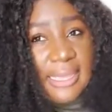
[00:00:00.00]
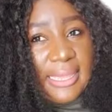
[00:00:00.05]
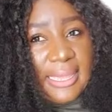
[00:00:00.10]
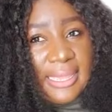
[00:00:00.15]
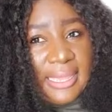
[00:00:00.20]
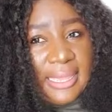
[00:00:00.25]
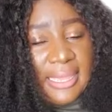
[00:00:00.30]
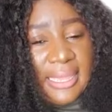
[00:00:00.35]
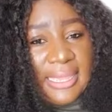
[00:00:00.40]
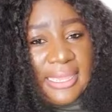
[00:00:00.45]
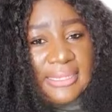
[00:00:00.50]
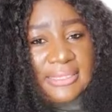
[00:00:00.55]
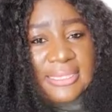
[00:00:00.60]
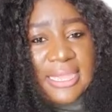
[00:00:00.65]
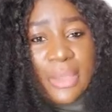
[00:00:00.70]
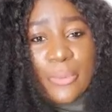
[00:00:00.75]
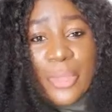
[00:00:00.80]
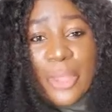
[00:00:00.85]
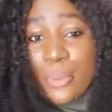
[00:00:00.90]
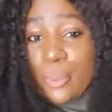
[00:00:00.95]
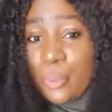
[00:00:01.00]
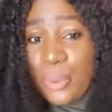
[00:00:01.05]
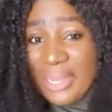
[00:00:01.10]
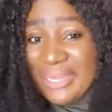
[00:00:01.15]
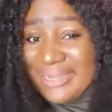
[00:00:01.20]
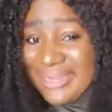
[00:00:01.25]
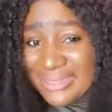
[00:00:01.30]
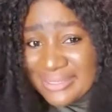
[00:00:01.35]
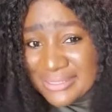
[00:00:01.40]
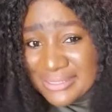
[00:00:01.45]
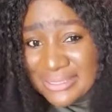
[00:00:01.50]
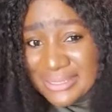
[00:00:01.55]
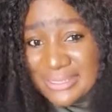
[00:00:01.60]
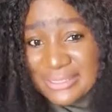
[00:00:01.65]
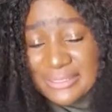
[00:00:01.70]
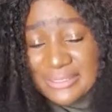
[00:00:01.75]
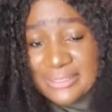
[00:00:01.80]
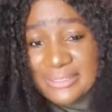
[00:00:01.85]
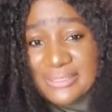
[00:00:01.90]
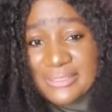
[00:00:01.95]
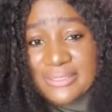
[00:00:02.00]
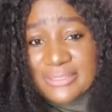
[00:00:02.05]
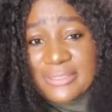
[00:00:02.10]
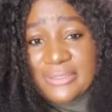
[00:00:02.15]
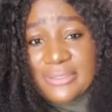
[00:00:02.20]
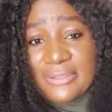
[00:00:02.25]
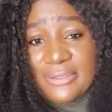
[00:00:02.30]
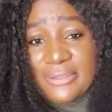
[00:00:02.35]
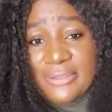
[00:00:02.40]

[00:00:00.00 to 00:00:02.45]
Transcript: and there were witnesses